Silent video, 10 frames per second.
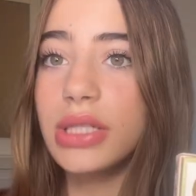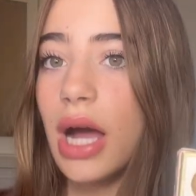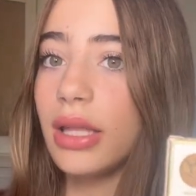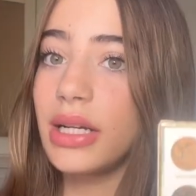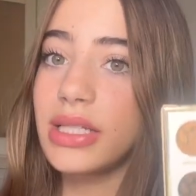
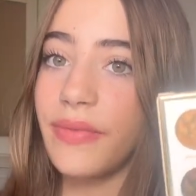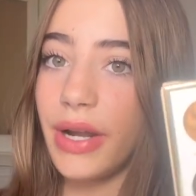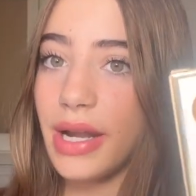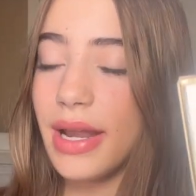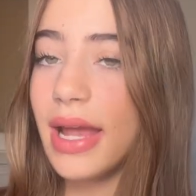colors.
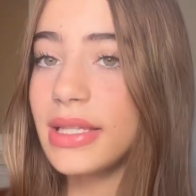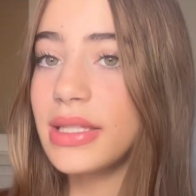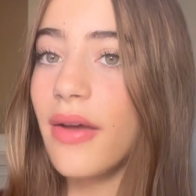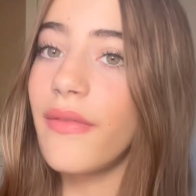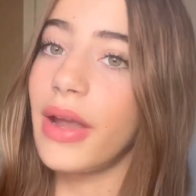Very
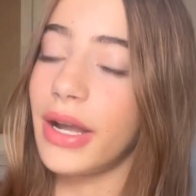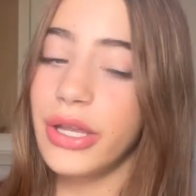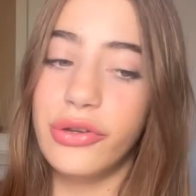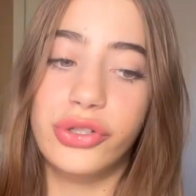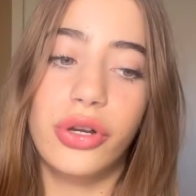nice, very
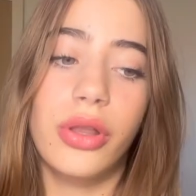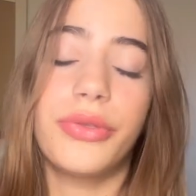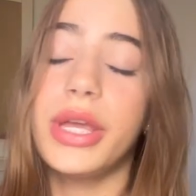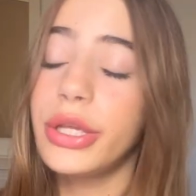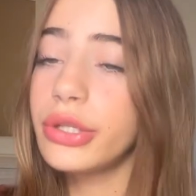neutral.
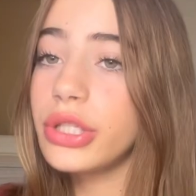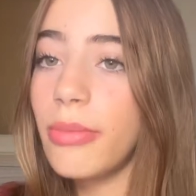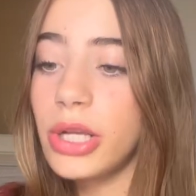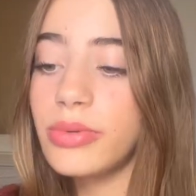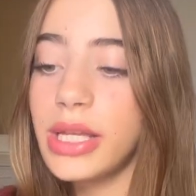Thank you
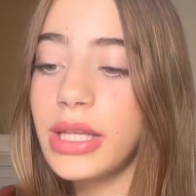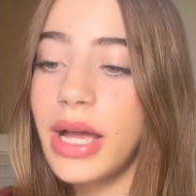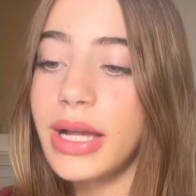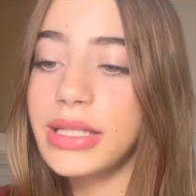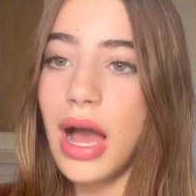so much, Winky
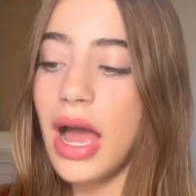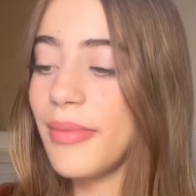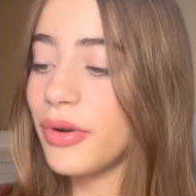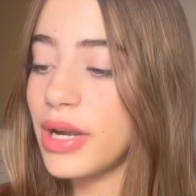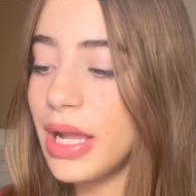Lux. I
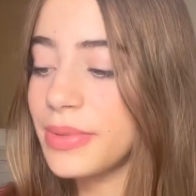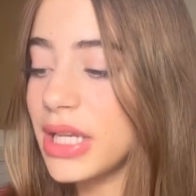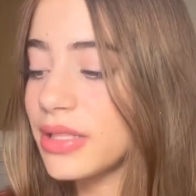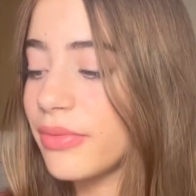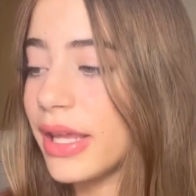am already
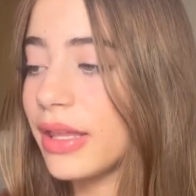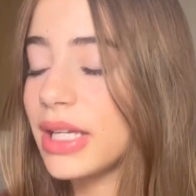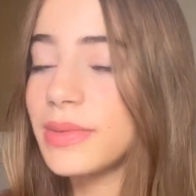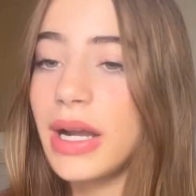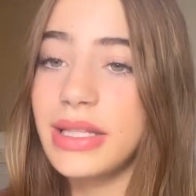obsessed with Winky
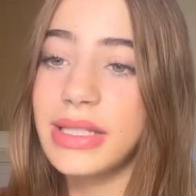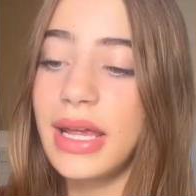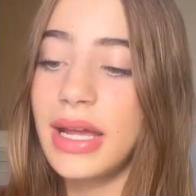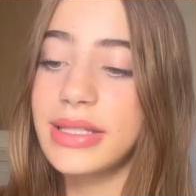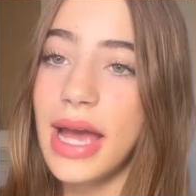Lux products,
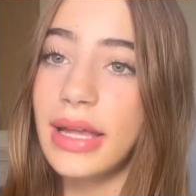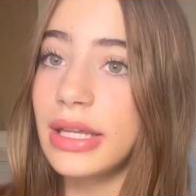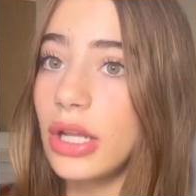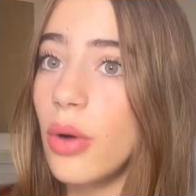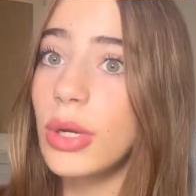and I
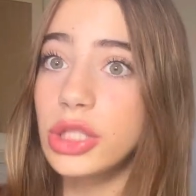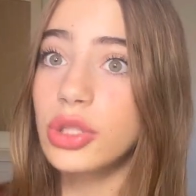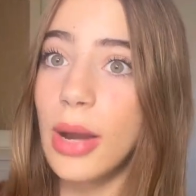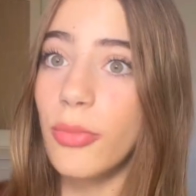cannot wait to try